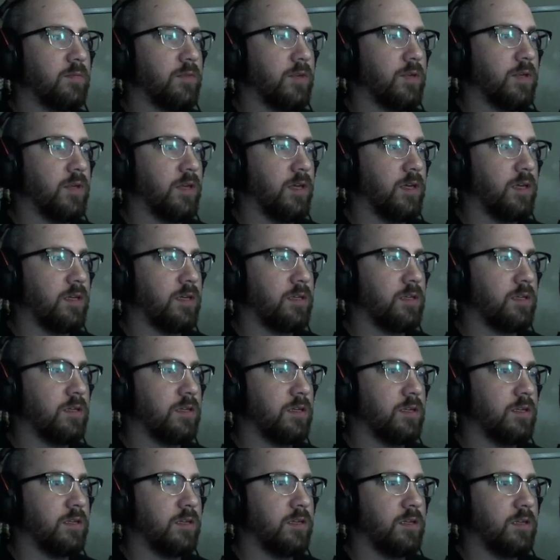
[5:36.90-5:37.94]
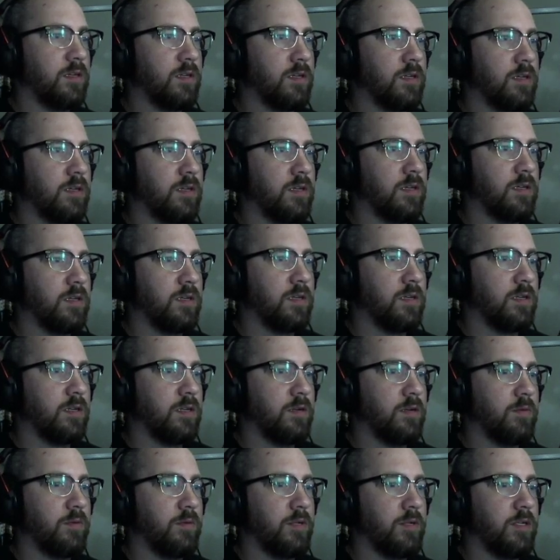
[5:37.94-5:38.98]
Okay.
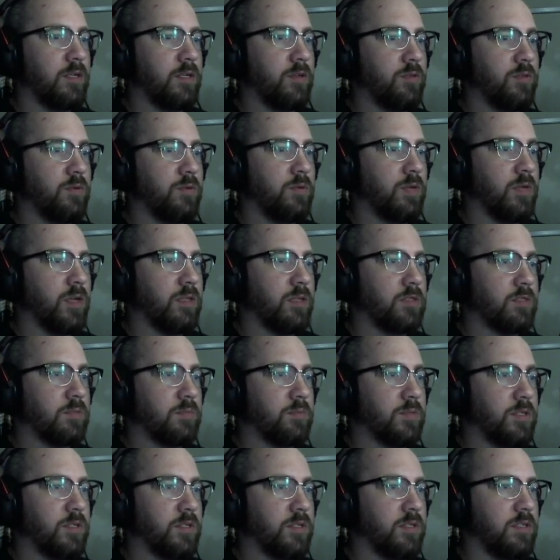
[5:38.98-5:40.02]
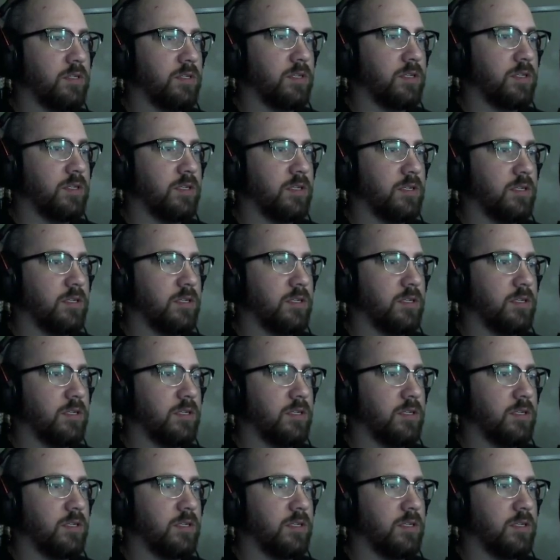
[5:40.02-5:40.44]
We're going to go through Luxembourg.